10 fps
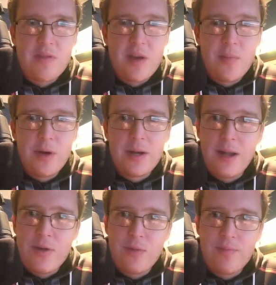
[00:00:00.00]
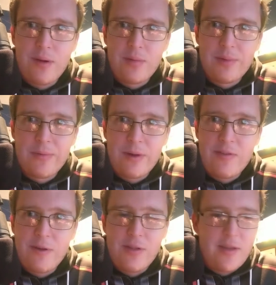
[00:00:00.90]
someone. I should probably
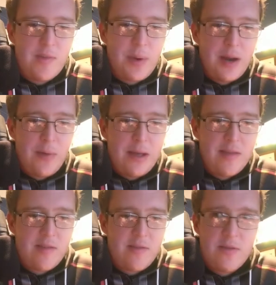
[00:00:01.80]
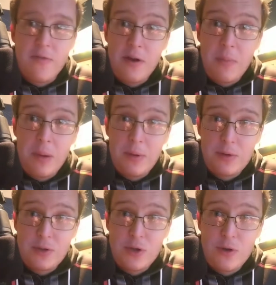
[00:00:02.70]
research this. But anyways, it's a very
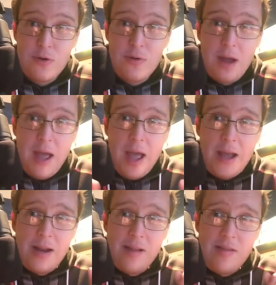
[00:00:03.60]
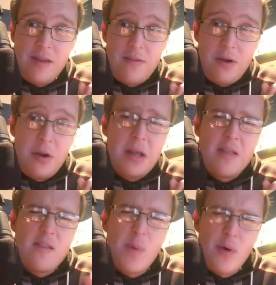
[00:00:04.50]
popular show, and it is a
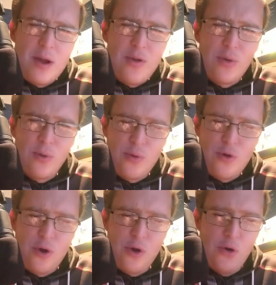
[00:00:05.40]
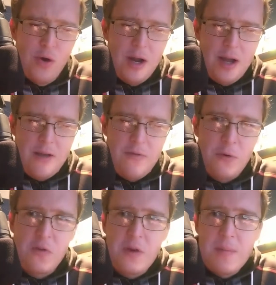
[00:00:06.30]
very inspirational show
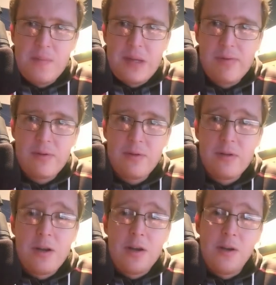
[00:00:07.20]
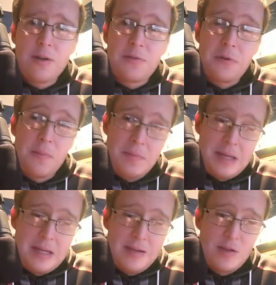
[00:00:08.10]
for some people. Not for
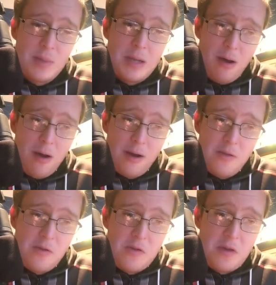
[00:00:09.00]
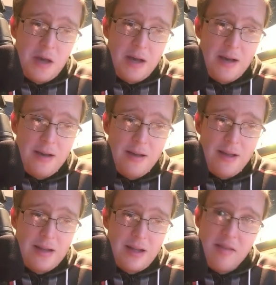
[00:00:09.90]
me, to be honest.
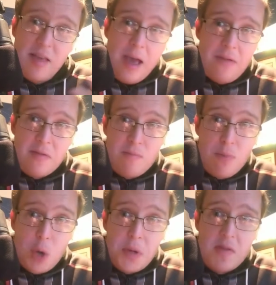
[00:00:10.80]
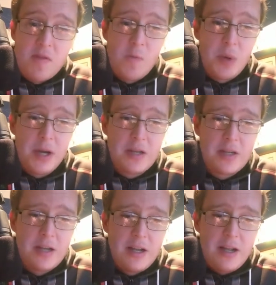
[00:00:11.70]
It does have its moments,
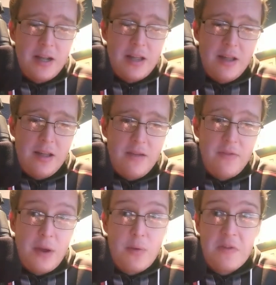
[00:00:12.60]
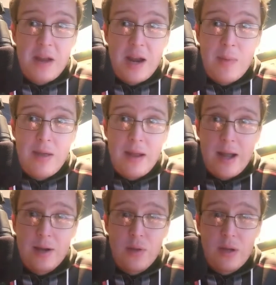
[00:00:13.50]
but if there was an
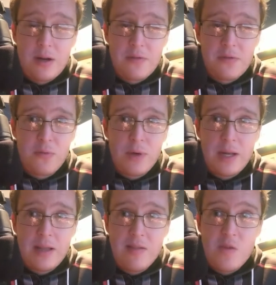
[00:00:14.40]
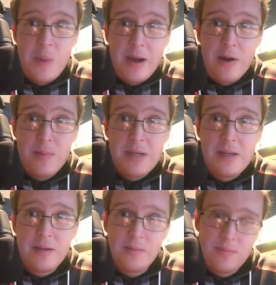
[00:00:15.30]
anime that I could think of that really inspired
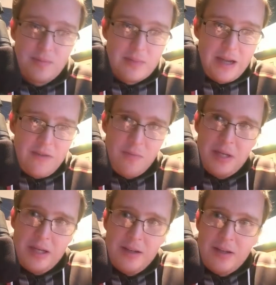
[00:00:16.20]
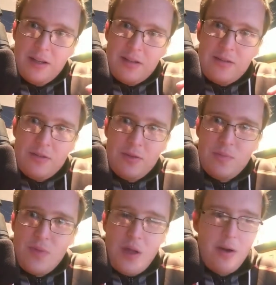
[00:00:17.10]
me and gave me,
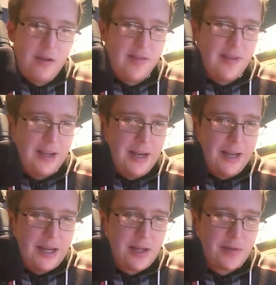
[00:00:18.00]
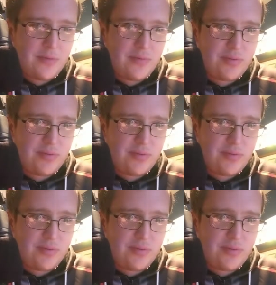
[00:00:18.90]
honestly, like,